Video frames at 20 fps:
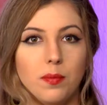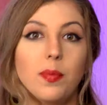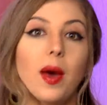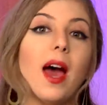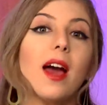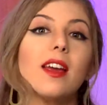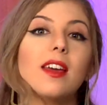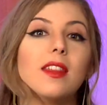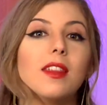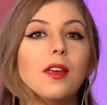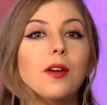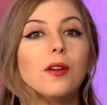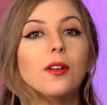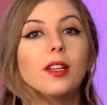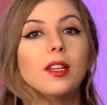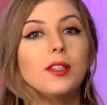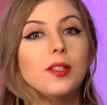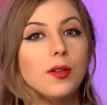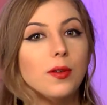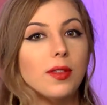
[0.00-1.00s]
Back in the
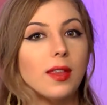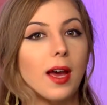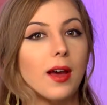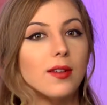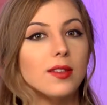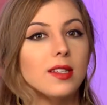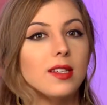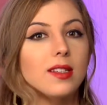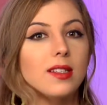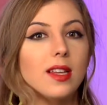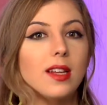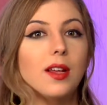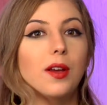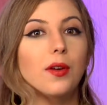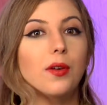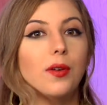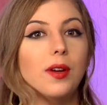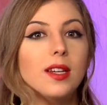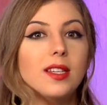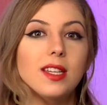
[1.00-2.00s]
early 2000s, an
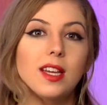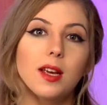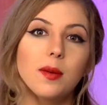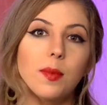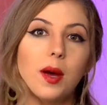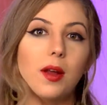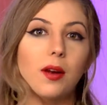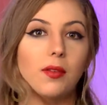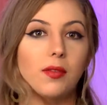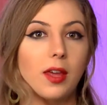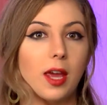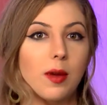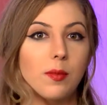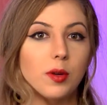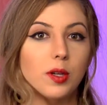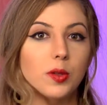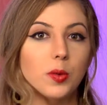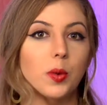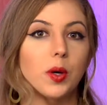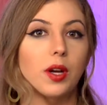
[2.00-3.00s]
increasing amount of
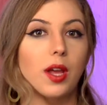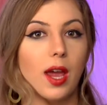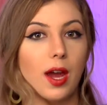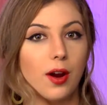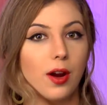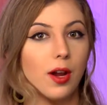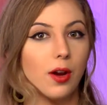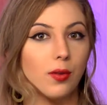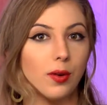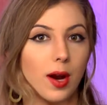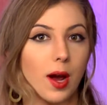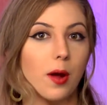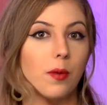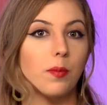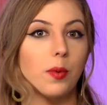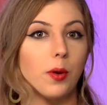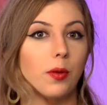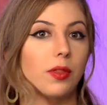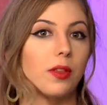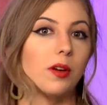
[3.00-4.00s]
gamers were carrying
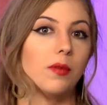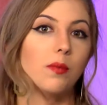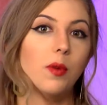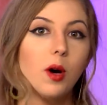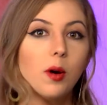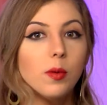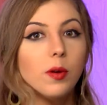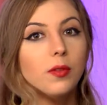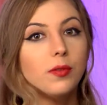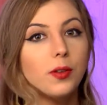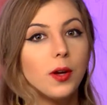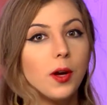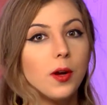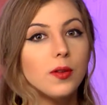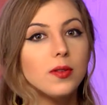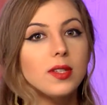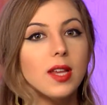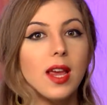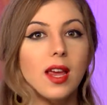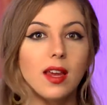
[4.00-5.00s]
around both their mobile
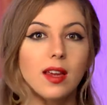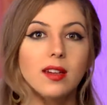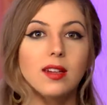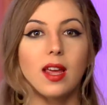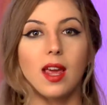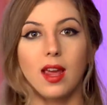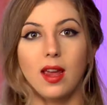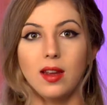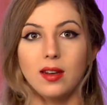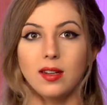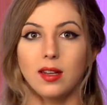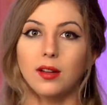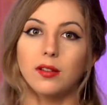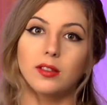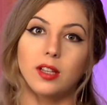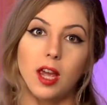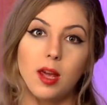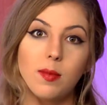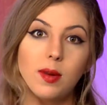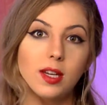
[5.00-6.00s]
phones and
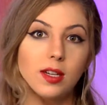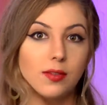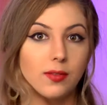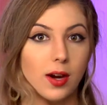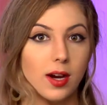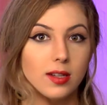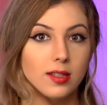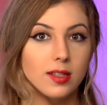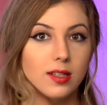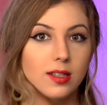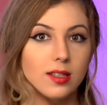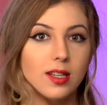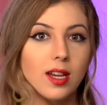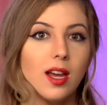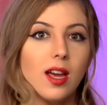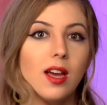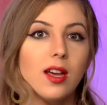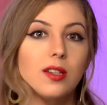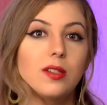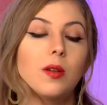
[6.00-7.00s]
handheld gaming devices,
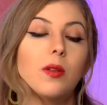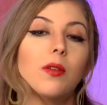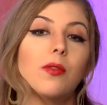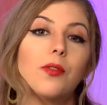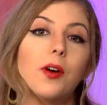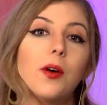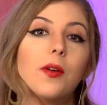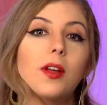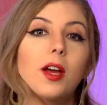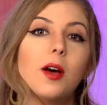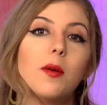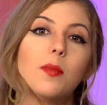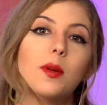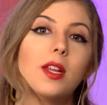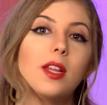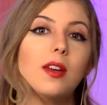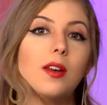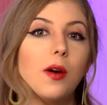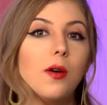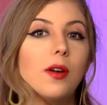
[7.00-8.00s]
so the phone
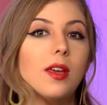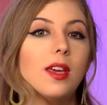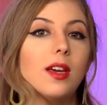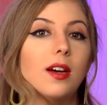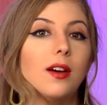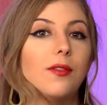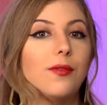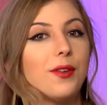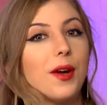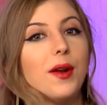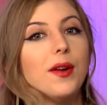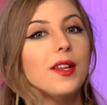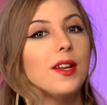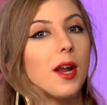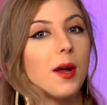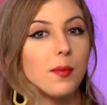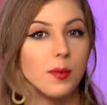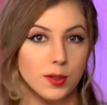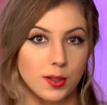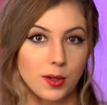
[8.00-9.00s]
company Nokia found
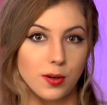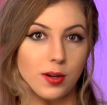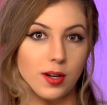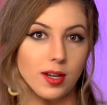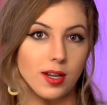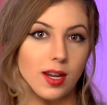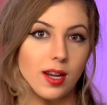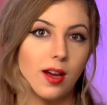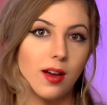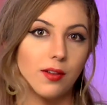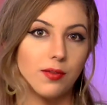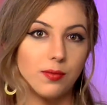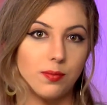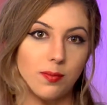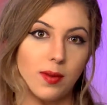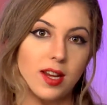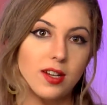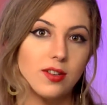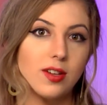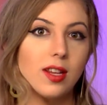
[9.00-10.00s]
an opportunity of
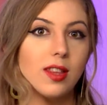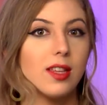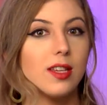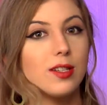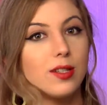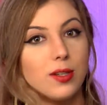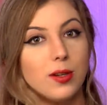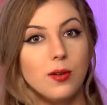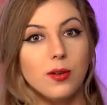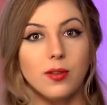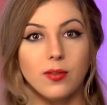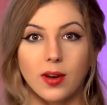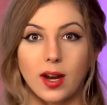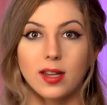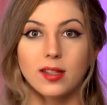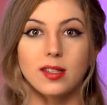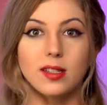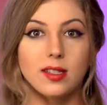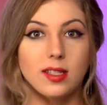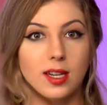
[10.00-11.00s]
meshing these two
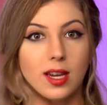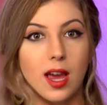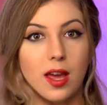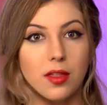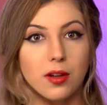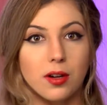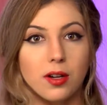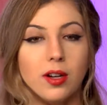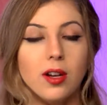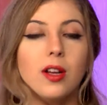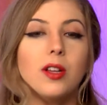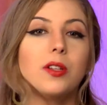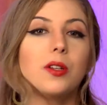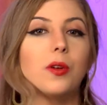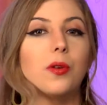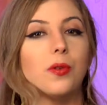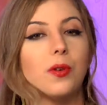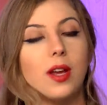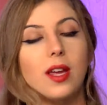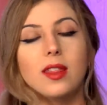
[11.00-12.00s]
devices together
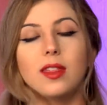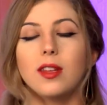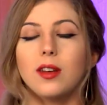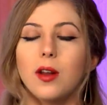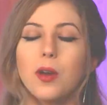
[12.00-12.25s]
to create the